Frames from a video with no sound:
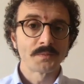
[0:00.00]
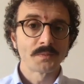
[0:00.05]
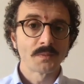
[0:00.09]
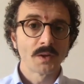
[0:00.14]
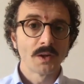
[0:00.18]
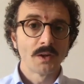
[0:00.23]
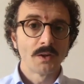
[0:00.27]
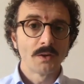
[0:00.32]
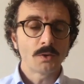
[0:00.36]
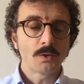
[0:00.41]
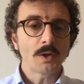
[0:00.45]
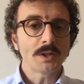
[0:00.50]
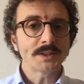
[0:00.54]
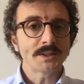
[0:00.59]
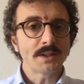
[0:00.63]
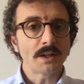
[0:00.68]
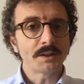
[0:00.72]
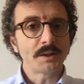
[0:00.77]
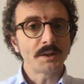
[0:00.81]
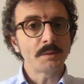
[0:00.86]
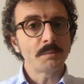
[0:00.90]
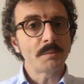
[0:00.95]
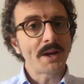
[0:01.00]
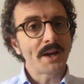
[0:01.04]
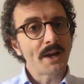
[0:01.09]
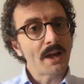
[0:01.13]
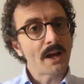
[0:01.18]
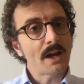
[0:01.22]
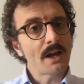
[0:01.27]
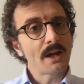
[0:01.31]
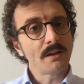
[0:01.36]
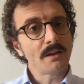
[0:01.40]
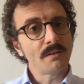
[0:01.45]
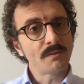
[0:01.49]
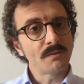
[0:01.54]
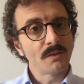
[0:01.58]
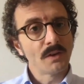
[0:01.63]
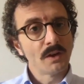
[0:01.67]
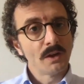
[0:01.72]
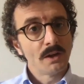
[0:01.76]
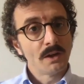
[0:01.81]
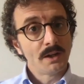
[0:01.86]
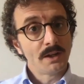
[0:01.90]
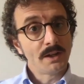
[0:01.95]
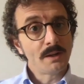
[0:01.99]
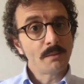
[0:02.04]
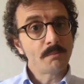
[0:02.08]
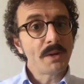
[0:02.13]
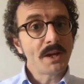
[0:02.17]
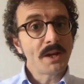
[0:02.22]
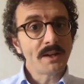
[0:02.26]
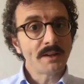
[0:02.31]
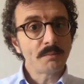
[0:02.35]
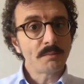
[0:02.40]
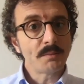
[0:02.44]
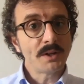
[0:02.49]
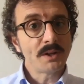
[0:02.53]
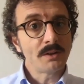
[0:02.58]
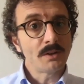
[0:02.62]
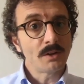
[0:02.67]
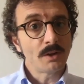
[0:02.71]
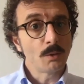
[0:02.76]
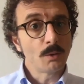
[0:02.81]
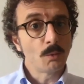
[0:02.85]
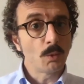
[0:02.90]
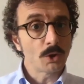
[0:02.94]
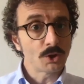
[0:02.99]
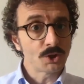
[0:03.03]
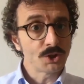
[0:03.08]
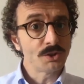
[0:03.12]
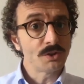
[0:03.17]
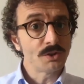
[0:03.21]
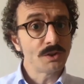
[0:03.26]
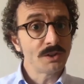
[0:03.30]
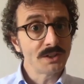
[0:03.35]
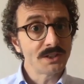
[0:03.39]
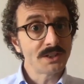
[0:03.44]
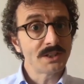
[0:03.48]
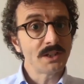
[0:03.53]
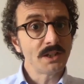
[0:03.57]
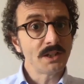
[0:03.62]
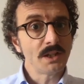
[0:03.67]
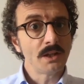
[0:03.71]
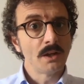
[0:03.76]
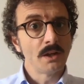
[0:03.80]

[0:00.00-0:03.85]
So I started my life in a basement in Washington, D.C.